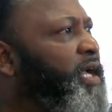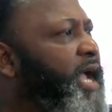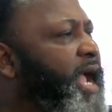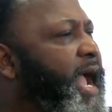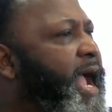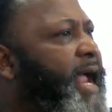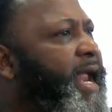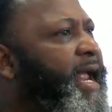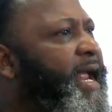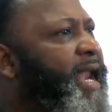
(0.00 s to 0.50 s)

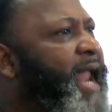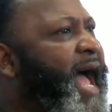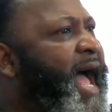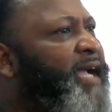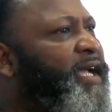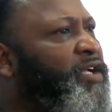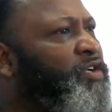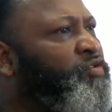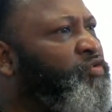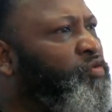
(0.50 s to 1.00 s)
And I
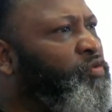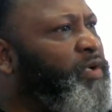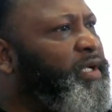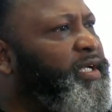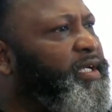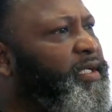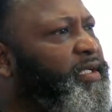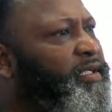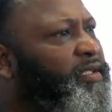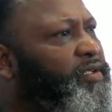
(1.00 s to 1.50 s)
can
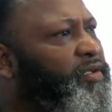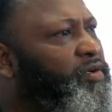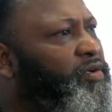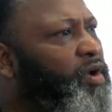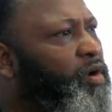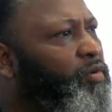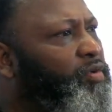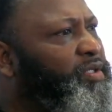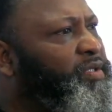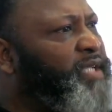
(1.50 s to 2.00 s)
truly,
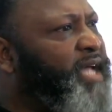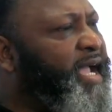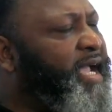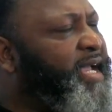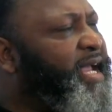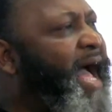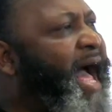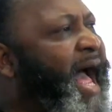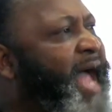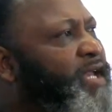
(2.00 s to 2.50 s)

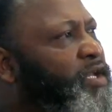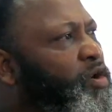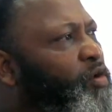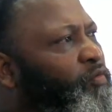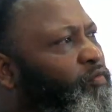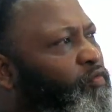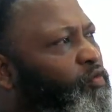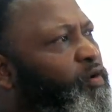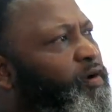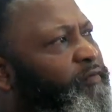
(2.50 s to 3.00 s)
say I
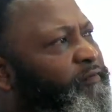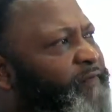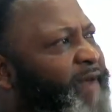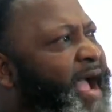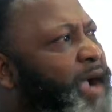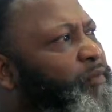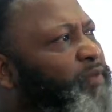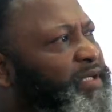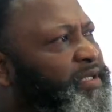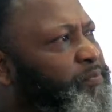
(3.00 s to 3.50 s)
know for a
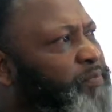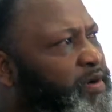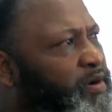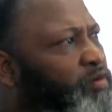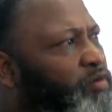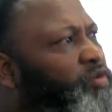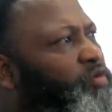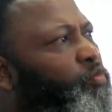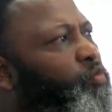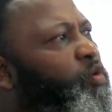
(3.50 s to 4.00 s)
fact what
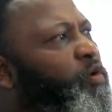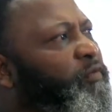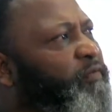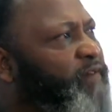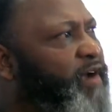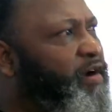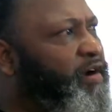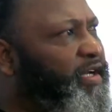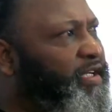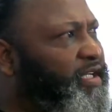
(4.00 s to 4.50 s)
spiritual
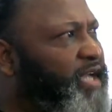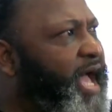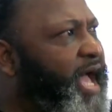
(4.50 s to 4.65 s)
warfare is now.